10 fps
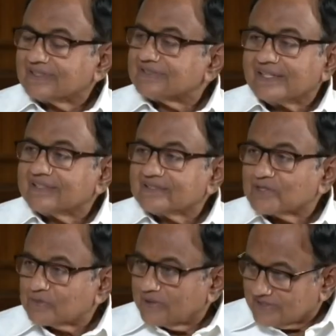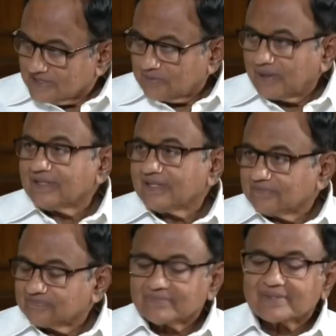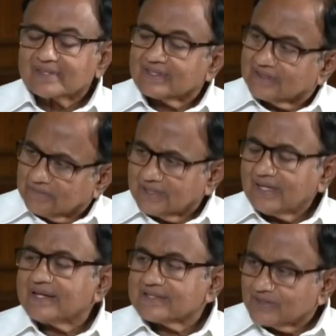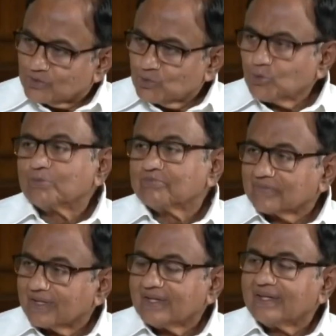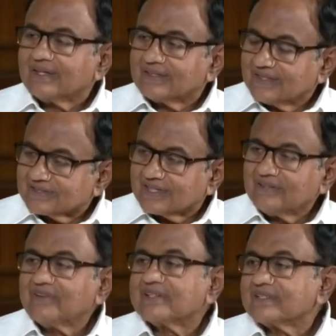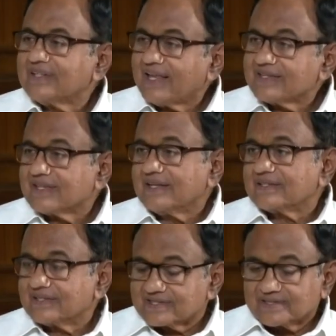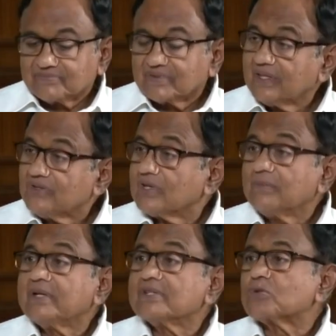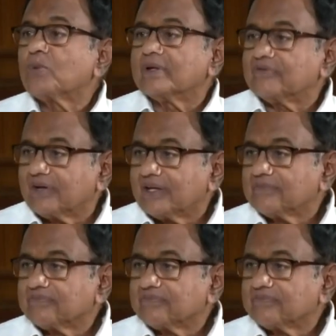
sentence has been suspended, but let us assume there is convicted and sentenced. He shall be disqualified.